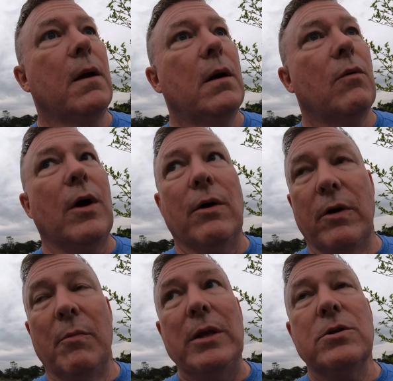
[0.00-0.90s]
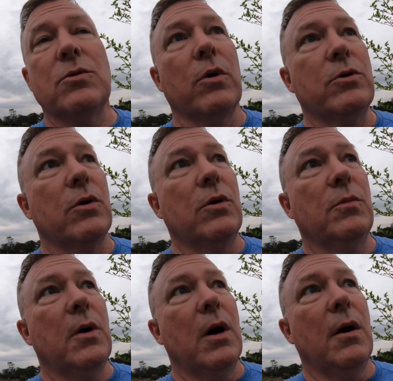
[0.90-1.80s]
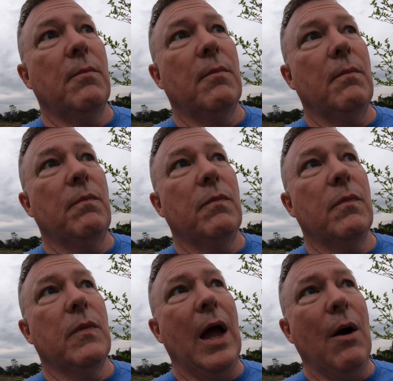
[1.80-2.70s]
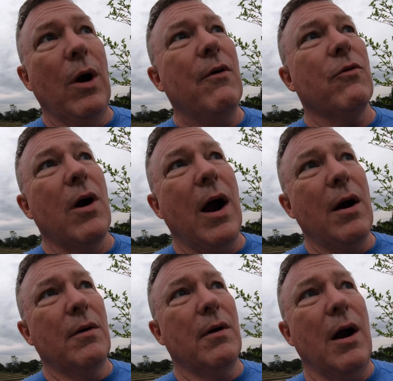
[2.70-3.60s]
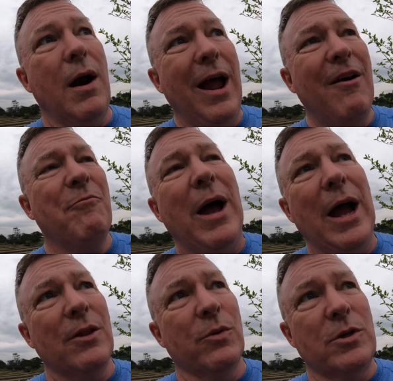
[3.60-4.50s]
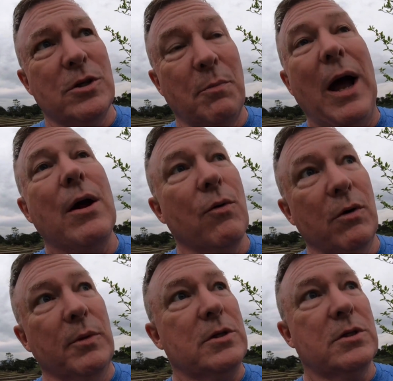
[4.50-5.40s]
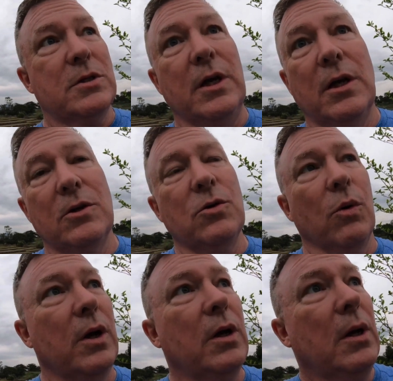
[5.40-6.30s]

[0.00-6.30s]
right over here by the storage room. However, our half bath, which is a powder room, it's a sink and a toilet,